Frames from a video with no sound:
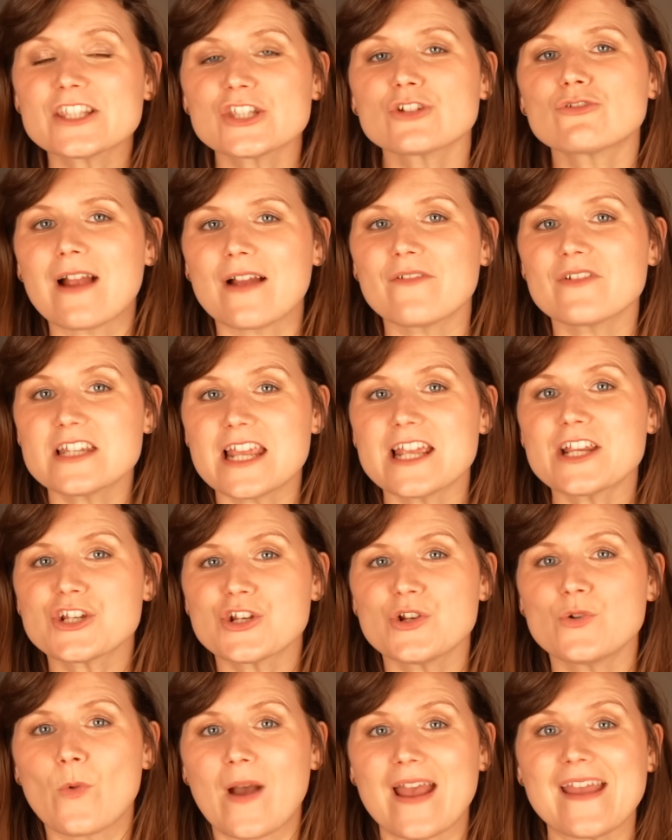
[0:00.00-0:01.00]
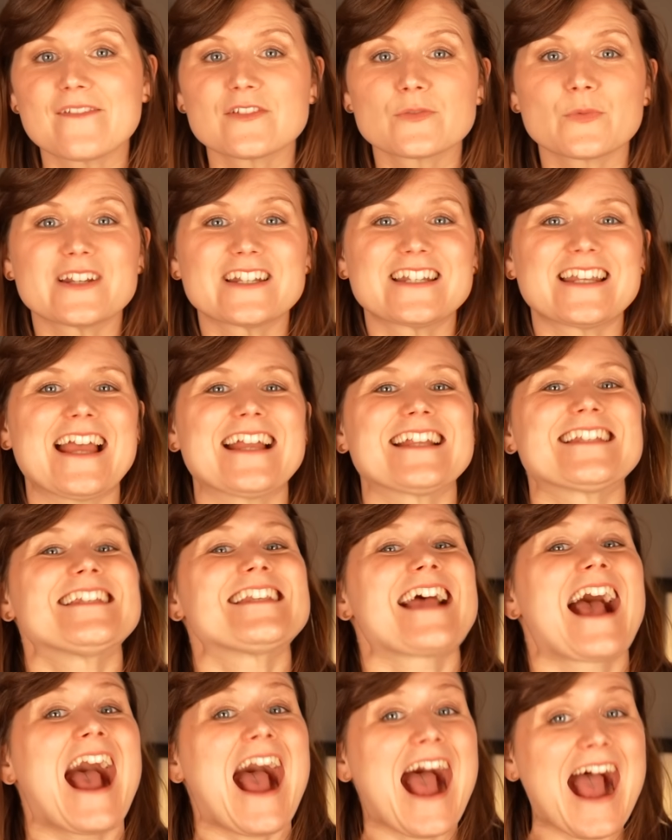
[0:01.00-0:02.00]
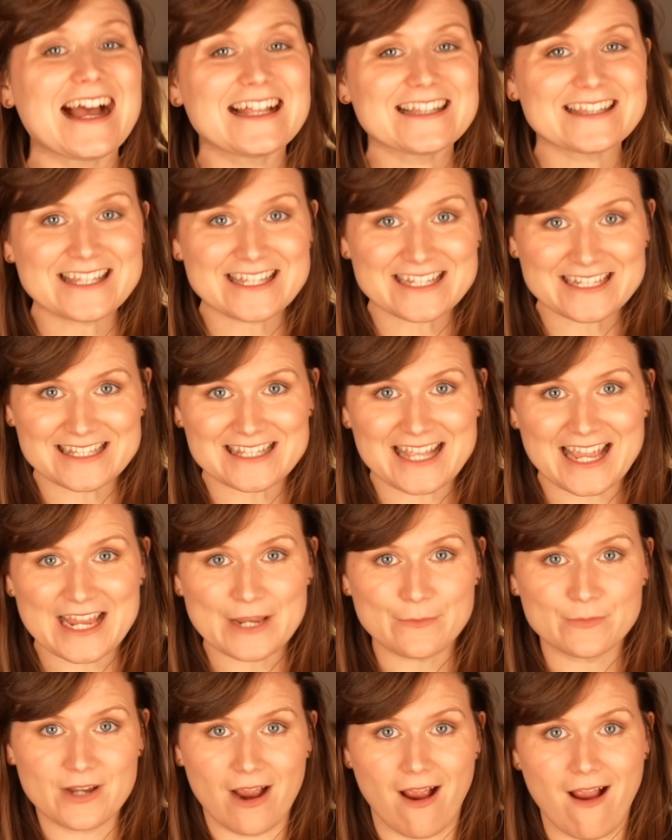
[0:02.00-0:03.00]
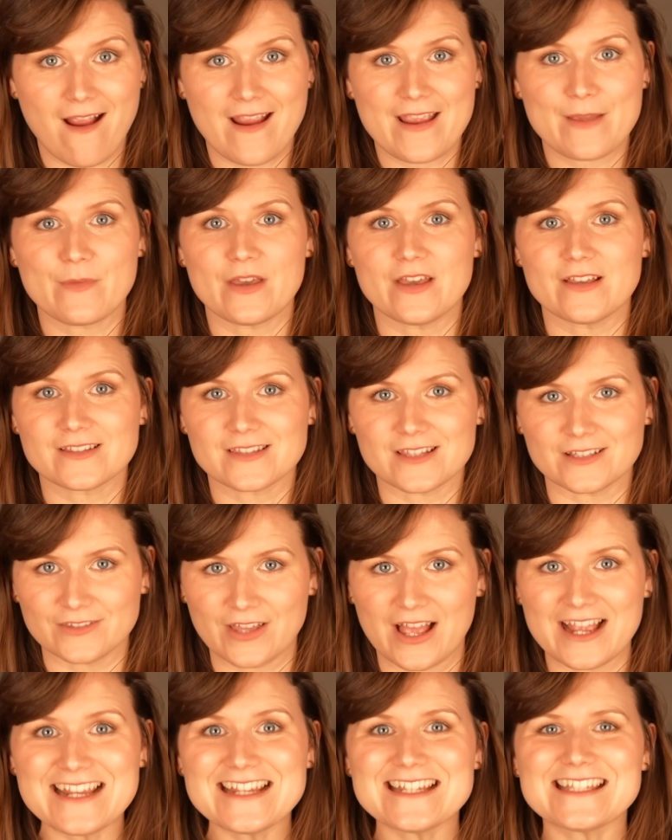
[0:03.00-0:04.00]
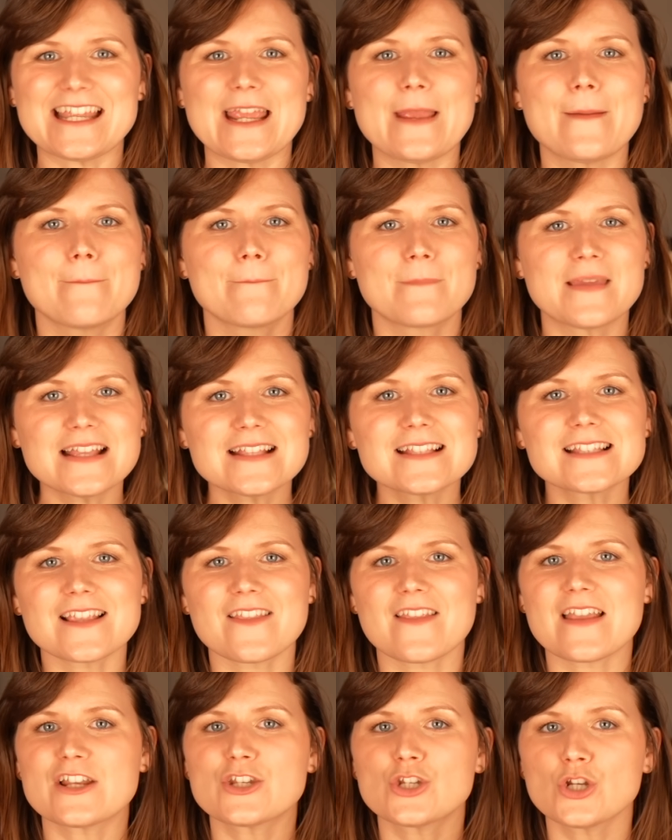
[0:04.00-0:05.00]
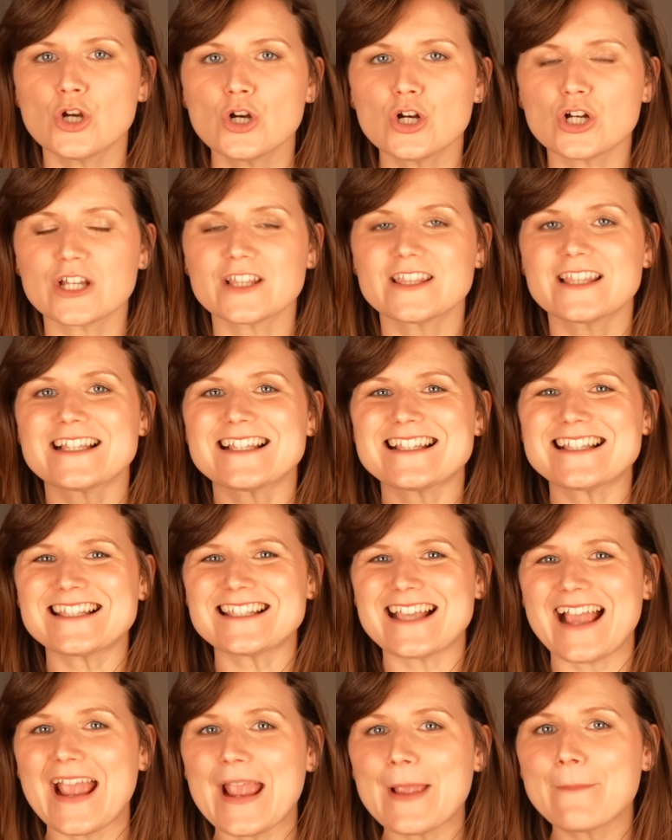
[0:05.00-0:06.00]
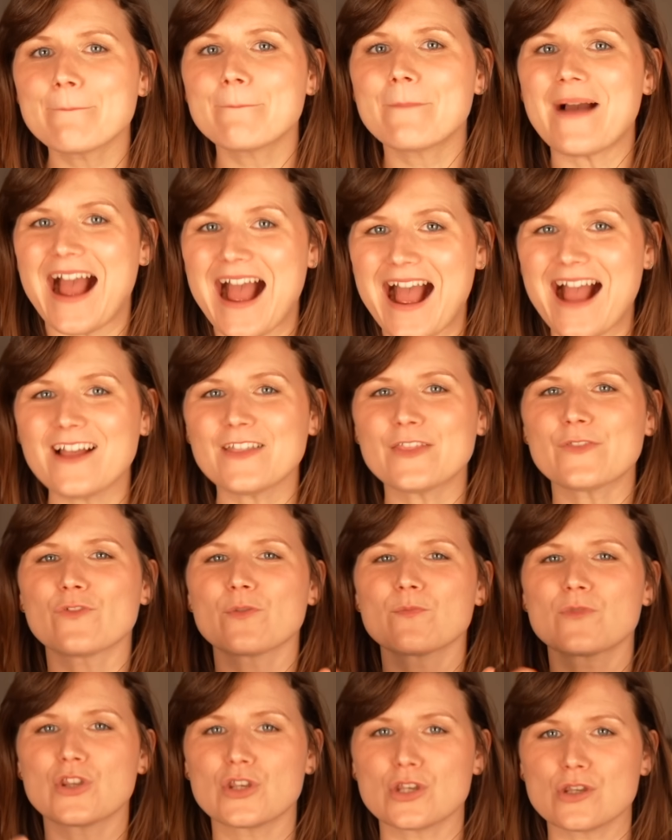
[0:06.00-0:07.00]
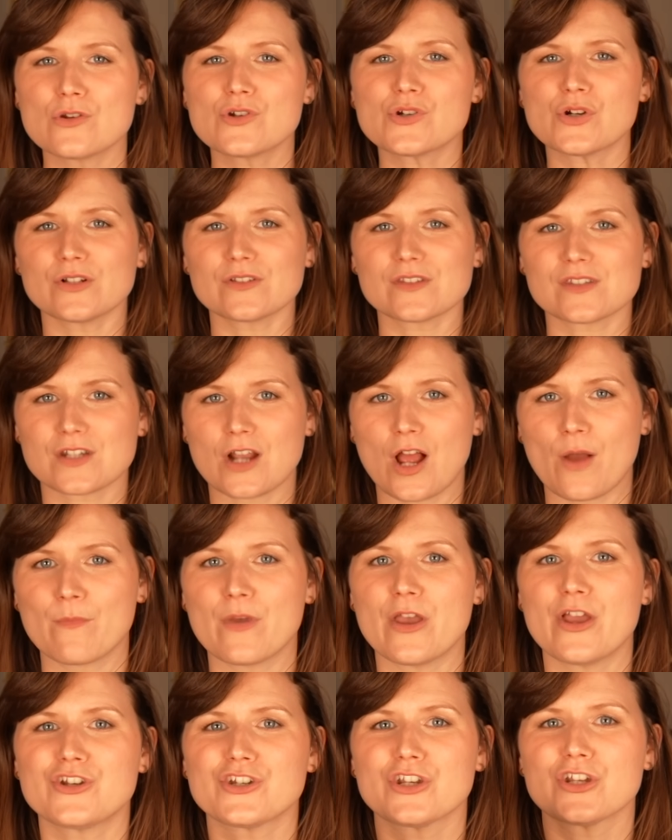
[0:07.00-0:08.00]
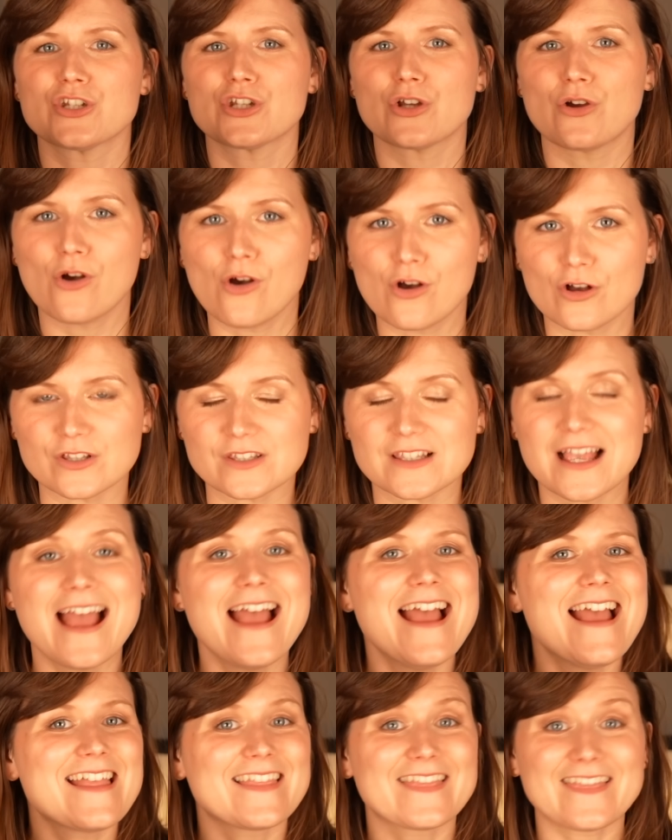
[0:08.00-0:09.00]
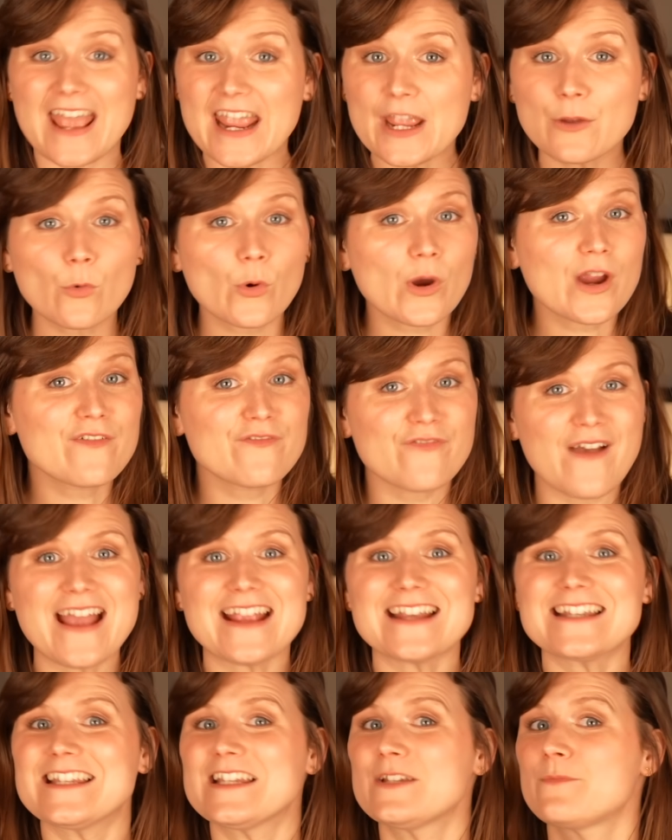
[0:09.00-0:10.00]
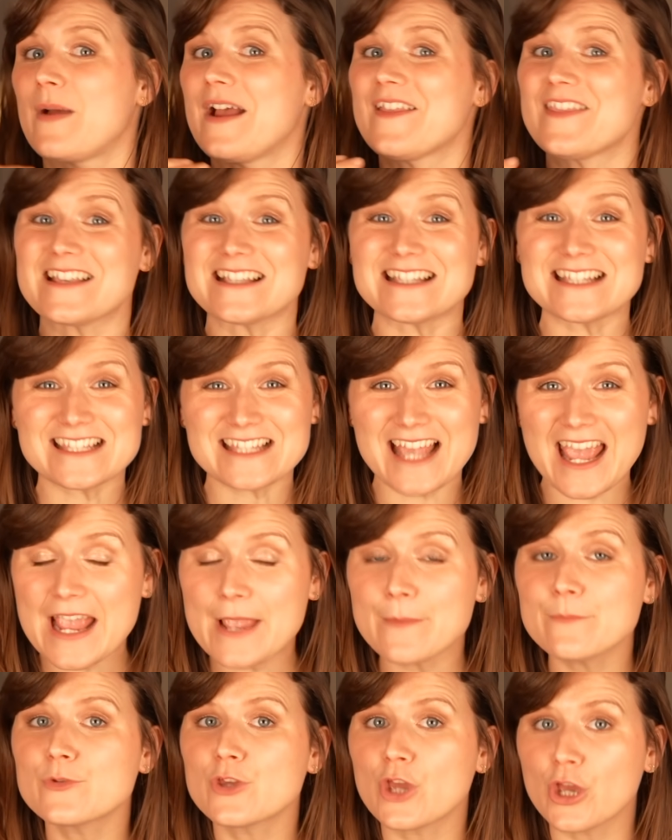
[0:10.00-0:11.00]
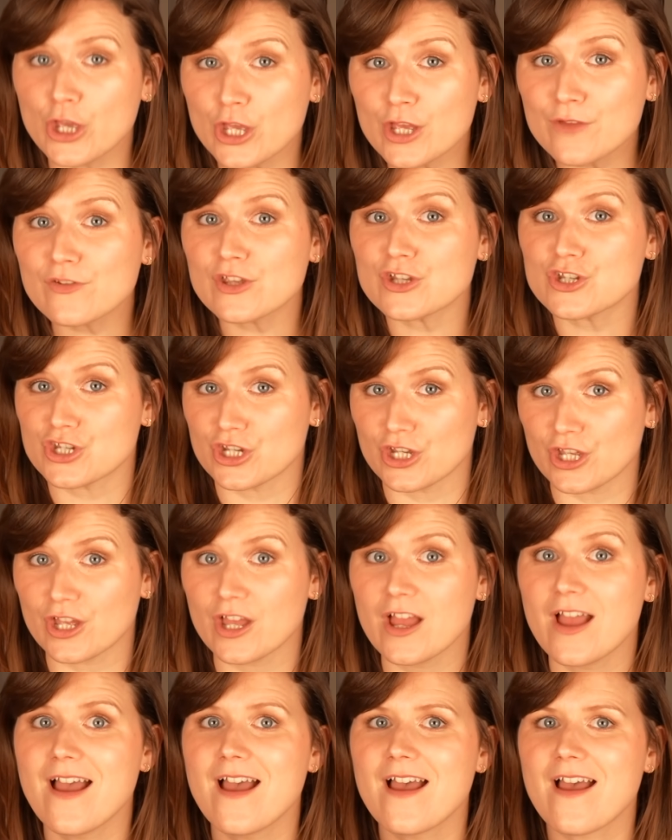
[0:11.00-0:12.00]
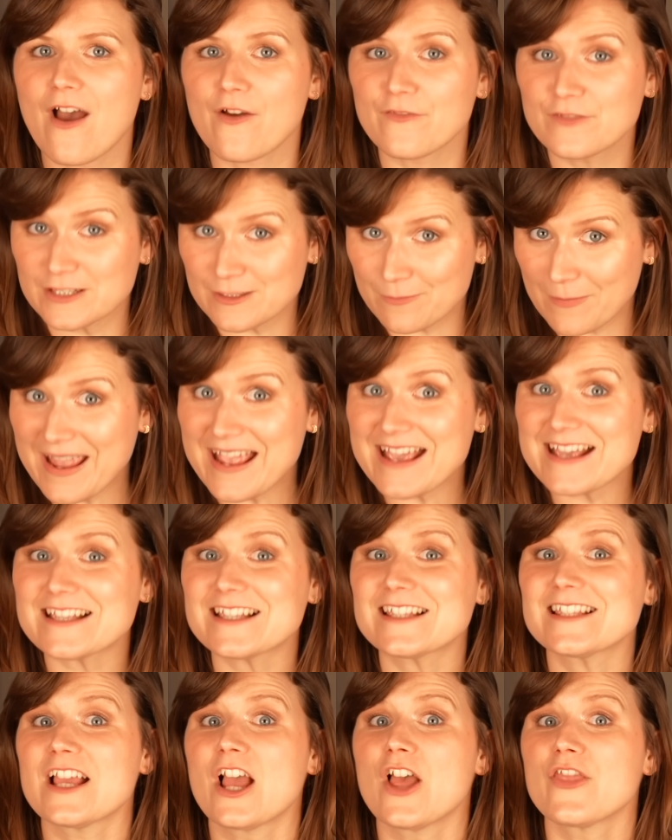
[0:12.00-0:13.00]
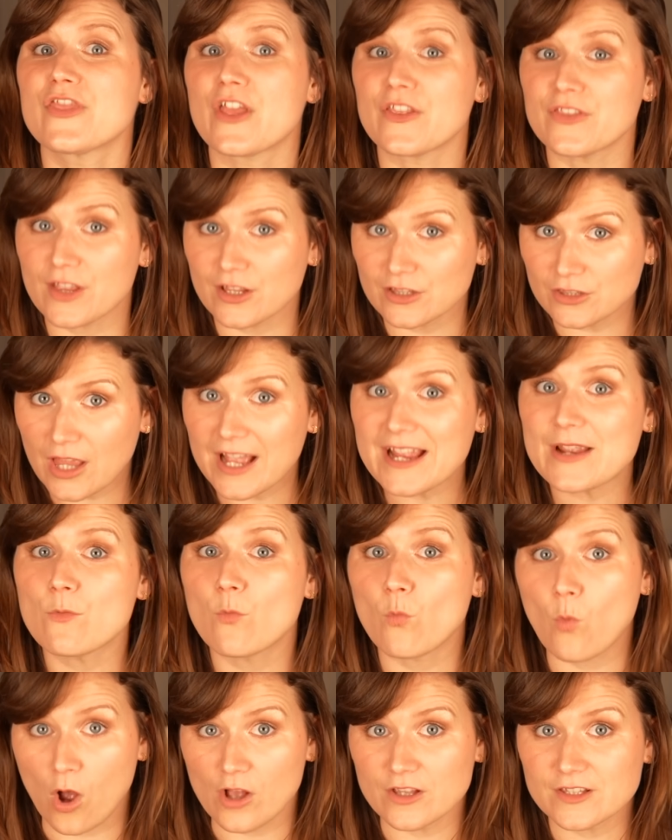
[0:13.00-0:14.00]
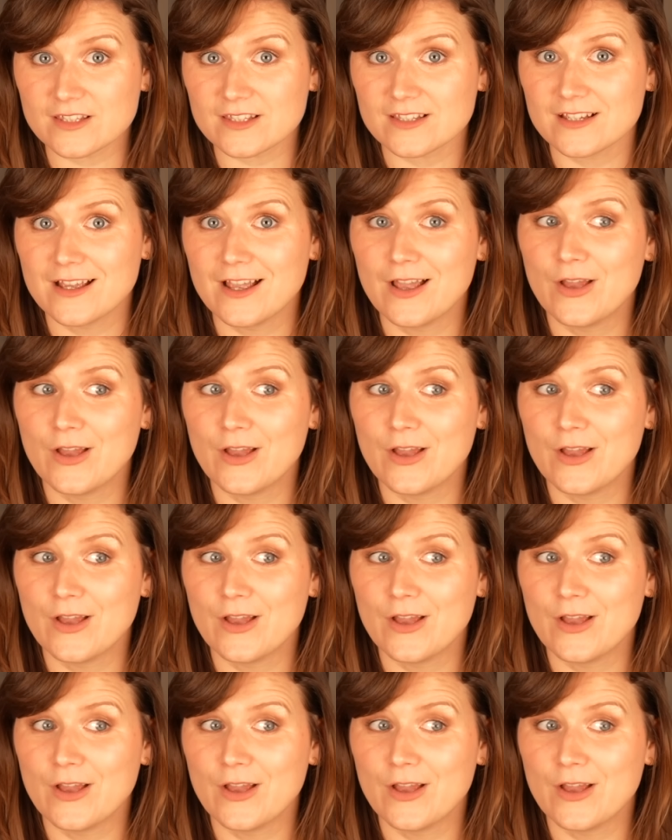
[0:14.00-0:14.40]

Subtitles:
the gravitational waves were detected at the same time as the light, it means that they took the same path from the neutron star merger to us. They were affected by the same curvature of space that the light was.